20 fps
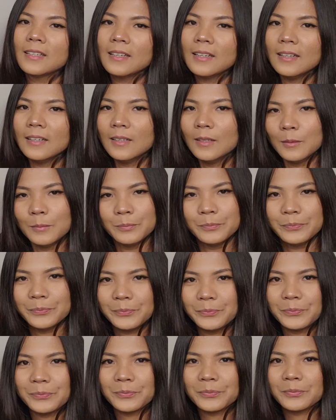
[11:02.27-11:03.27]

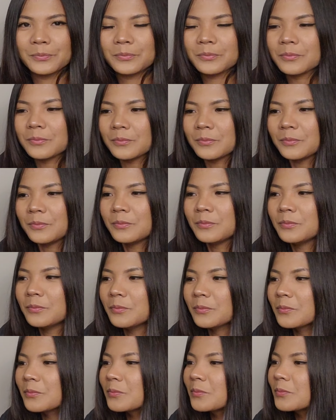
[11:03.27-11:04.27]

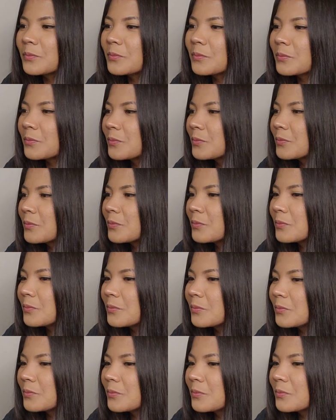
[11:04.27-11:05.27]

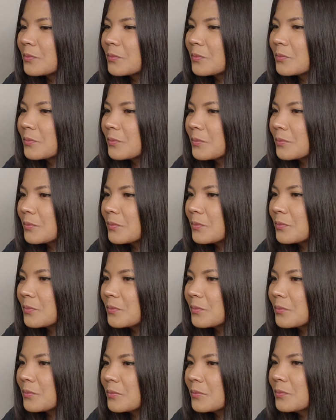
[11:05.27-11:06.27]

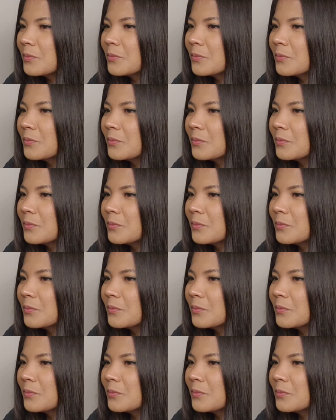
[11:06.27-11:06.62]
This person isn't speaking.